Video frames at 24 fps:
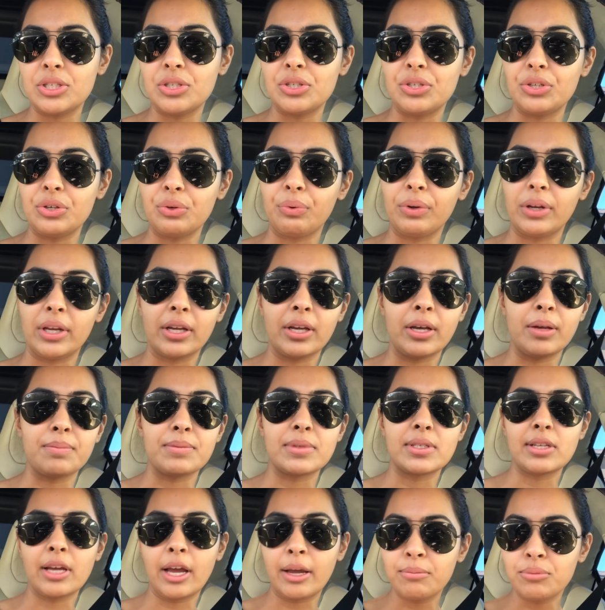to do when it
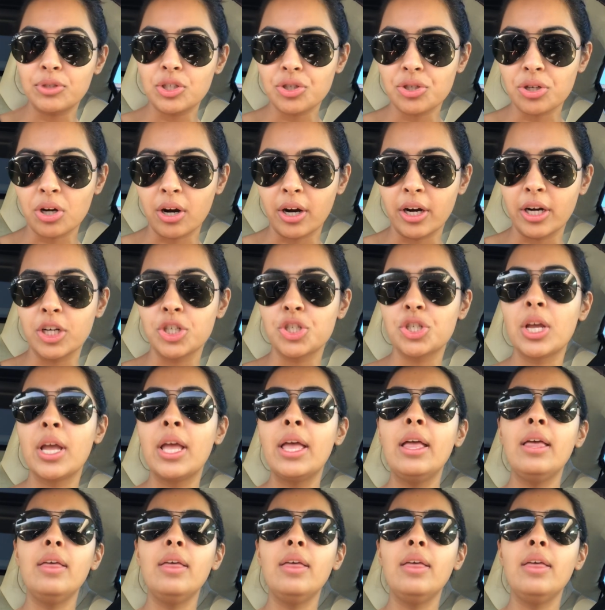comes time to charge,